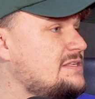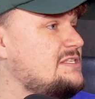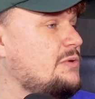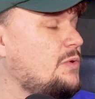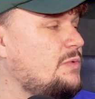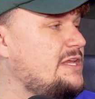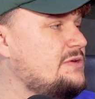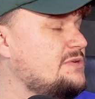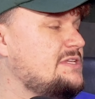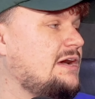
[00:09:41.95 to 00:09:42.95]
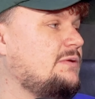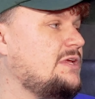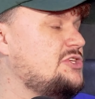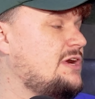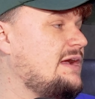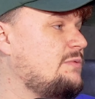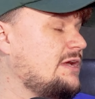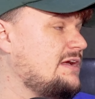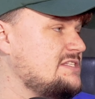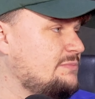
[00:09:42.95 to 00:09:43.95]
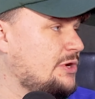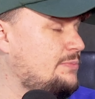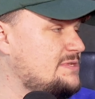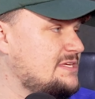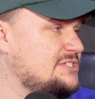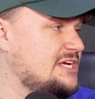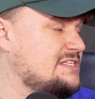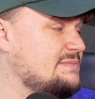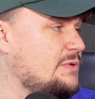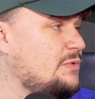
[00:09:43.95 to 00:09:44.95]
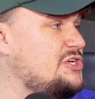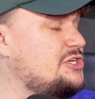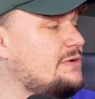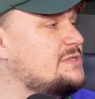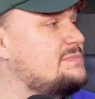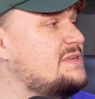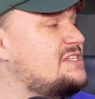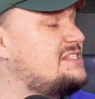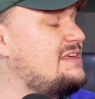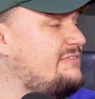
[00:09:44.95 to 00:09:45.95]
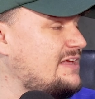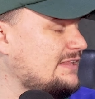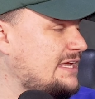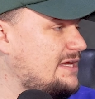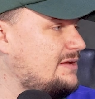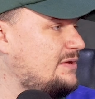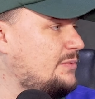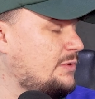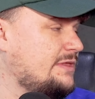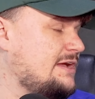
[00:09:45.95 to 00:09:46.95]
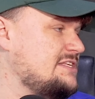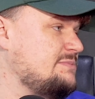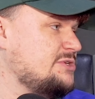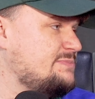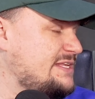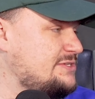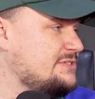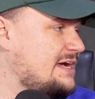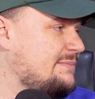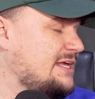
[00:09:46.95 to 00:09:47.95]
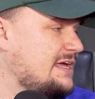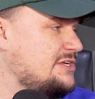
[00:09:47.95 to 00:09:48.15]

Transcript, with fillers: So, what we do is not only track when a customer opens at Jason, but we show them specifically where the customer spends their time and engagement.